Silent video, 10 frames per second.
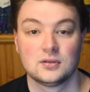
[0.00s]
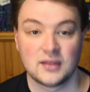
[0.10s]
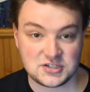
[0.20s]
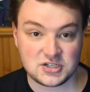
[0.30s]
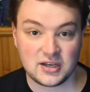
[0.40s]

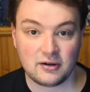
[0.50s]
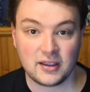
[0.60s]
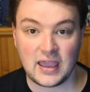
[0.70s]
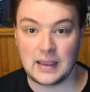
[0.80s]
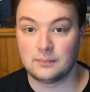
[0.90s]

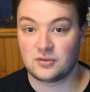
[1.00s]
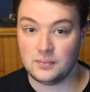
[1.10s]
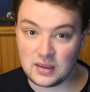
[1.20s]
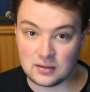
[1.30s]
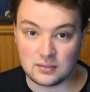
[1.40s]
Legendary came to
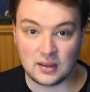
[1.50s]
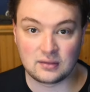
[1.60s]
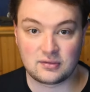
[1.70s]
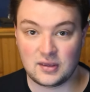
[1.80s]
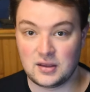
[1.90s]
me
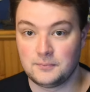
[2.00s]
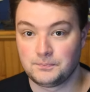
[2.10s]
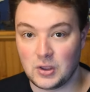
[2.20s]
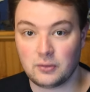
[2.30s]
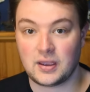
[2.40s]
and said,
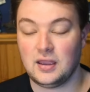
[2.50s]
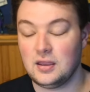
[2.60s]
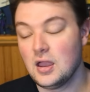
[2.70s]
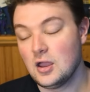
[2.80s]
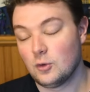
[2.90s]

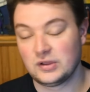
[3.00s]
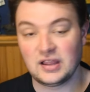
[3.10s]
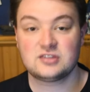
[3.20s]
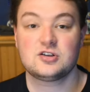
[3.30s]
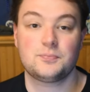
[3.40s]
okay, we
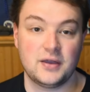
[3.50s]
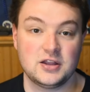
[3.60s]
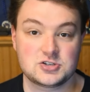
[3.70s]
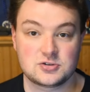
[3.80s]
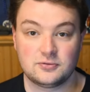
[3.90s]
liked your
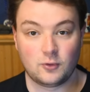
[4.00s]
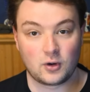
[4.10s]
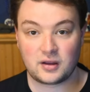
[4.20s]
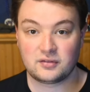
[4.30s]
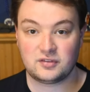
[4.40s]
pitch
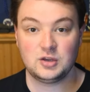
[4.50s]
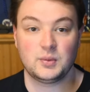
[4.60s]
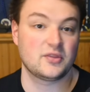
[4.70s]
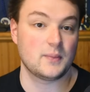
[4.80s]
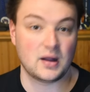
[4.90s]
for
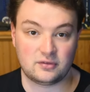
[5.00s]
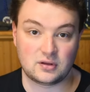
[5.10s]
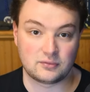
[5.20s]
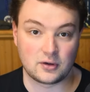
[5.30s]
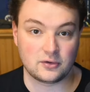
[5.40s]
continuing the
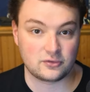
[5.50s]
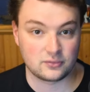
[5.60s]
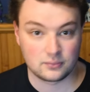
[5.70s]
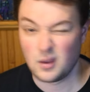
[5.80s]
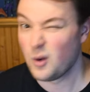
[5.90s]

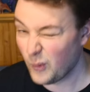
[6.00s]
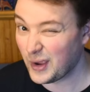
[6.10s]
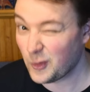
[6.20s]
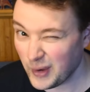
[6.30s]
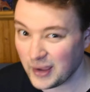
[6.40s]
MonsterVerse.
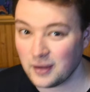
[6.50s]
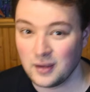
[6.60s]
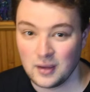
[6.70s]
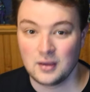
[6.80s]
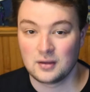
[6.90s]
Wink, wink.
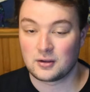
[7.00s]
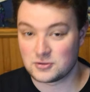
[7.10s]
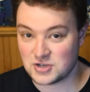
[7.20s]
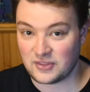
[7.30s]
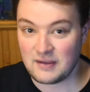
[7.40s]
Go
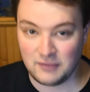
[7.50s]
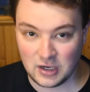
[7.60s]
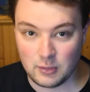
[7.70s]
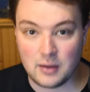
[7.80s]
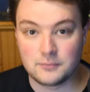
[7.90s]
check that
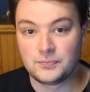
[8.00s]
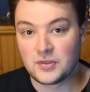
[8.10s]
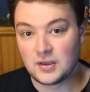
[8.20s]
video out.